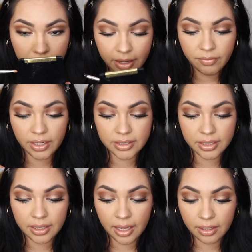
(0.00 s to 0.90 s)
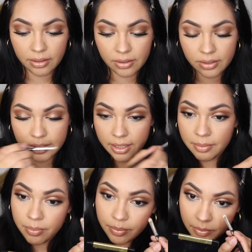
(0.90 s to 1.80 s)
I have not done that in a long
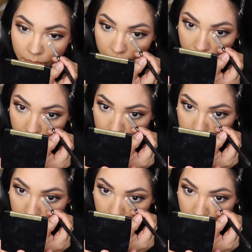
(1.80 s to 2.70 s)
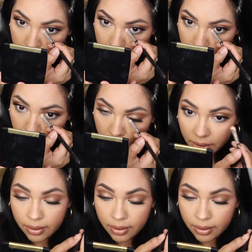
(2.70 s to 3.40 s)
time. I like shimmer in the inner corner.